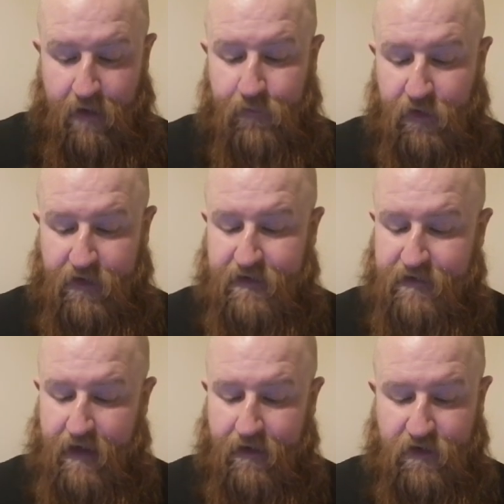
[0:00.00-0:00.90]
I'm pleased
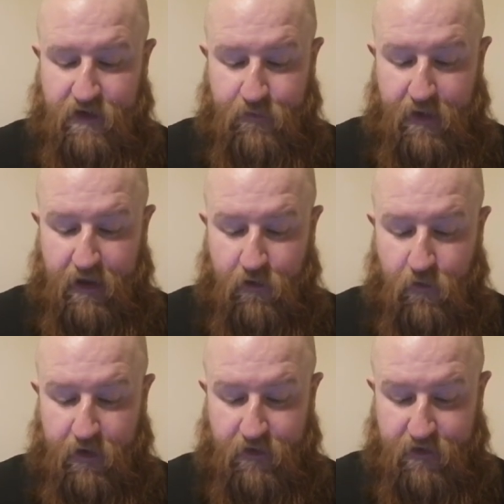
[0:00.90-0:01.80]
his sentence has been
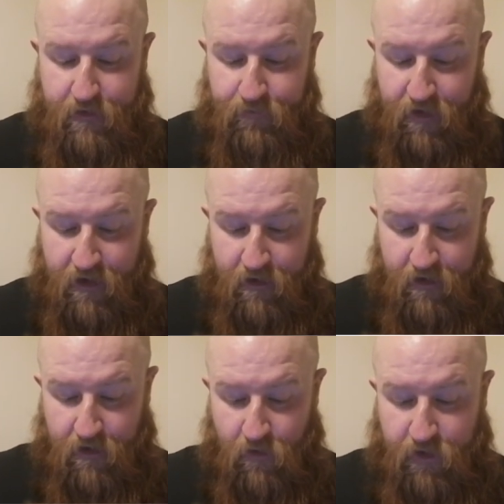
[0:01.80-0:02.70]
increased,
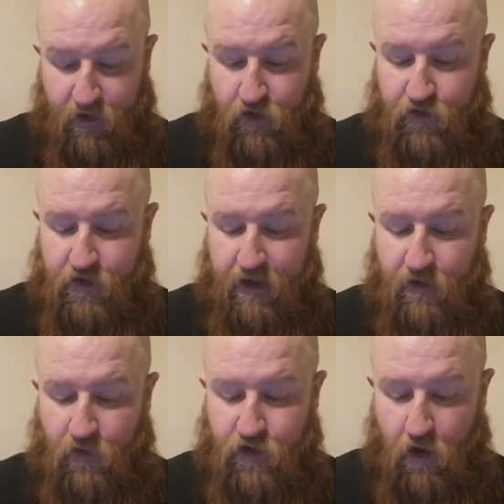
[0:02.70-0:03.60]
which should
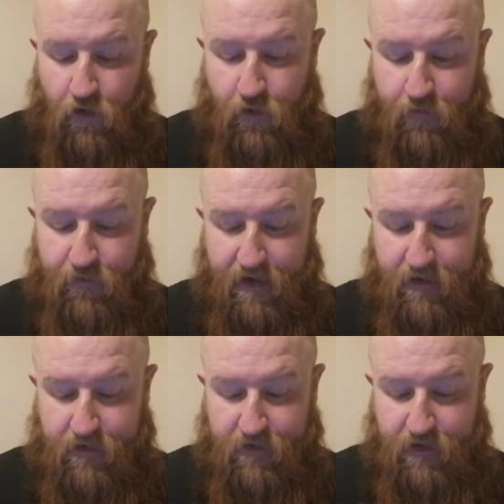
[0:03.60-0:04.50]
signal to other
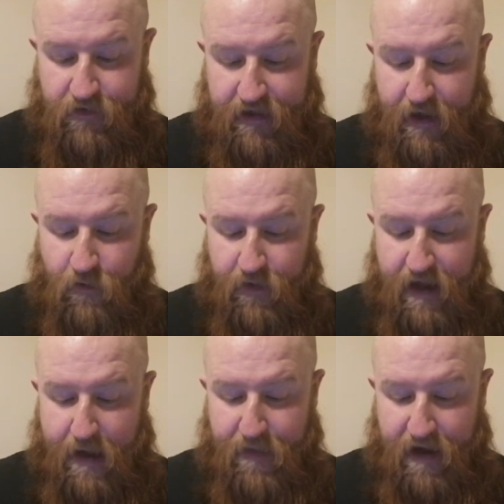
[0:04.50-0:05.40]
offenders that together with
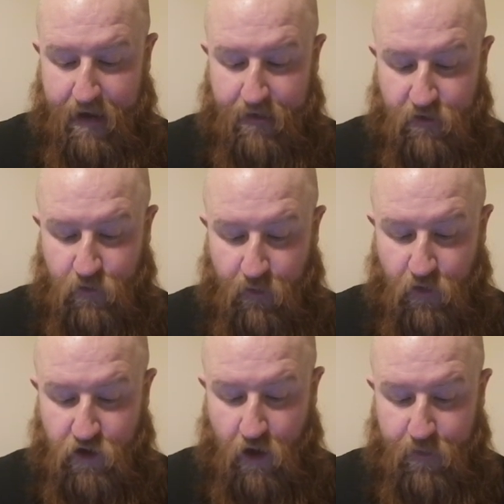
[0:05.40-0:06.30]
our partners, we will
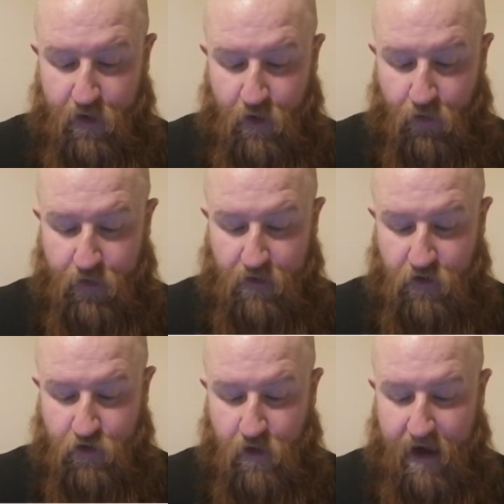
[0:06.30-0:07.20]
stop at nothing
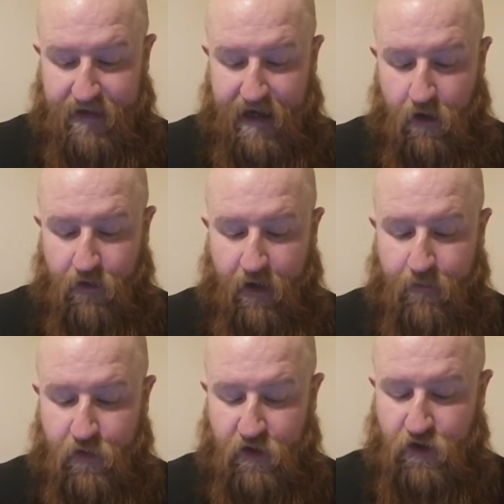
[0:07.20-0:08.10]
to track down and
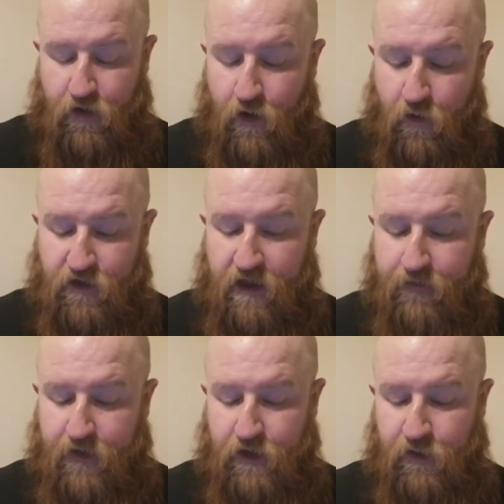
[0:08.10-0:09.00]
imprison those
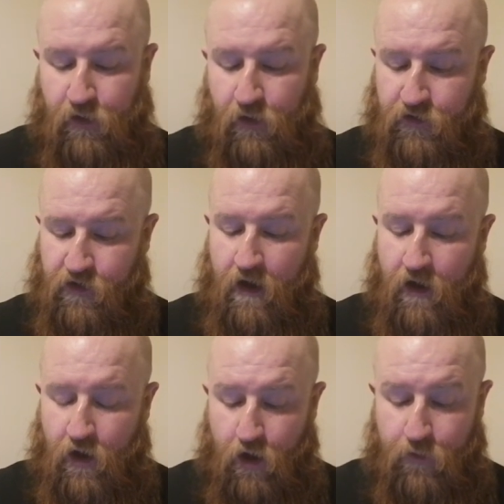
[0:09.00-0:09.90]
individuals
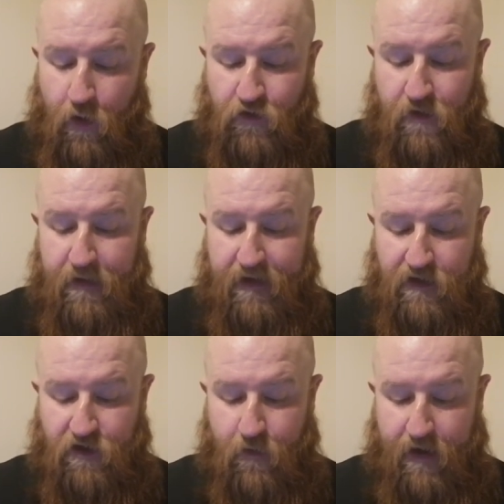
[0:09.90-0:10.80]
who pose the
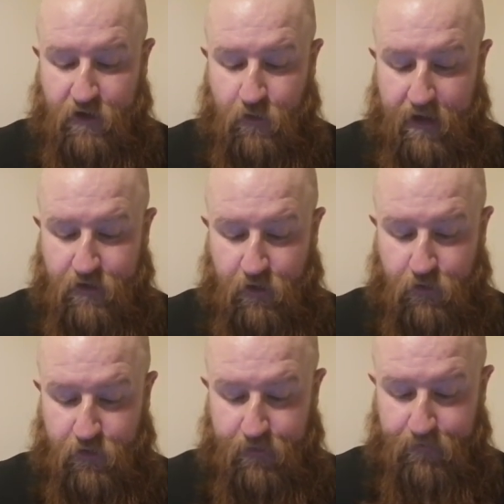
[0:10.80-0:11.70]
biggest threat to our
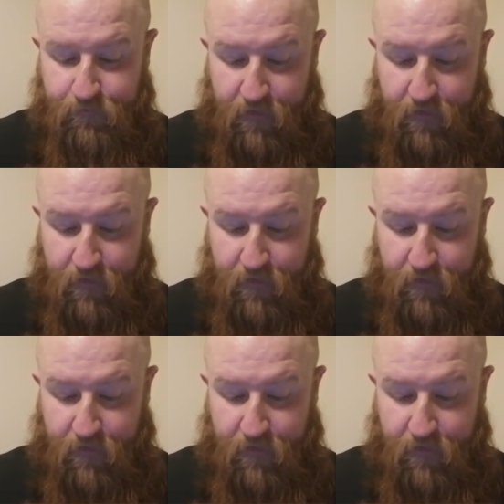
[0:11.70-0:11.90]
children.